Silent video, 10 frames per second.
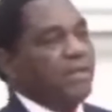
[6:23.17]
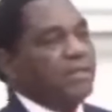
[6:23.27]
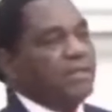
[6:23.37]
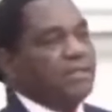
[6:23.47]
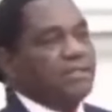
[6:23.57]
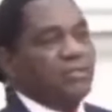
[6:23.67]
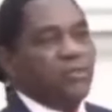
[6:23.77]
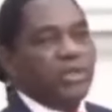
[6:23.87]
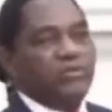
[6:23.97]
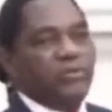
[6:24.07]
and let it
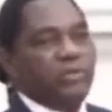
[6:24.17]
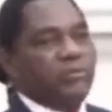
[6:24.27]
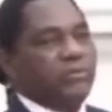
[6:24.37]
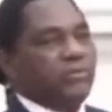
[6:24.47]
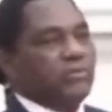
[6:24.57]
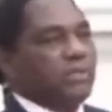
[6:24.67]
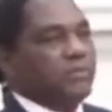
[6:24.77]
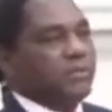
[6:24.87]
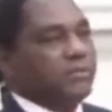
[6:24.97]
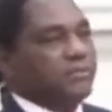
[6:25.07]
work for the people of
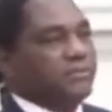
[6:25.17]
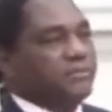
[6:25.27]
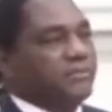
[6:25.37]
Zambia.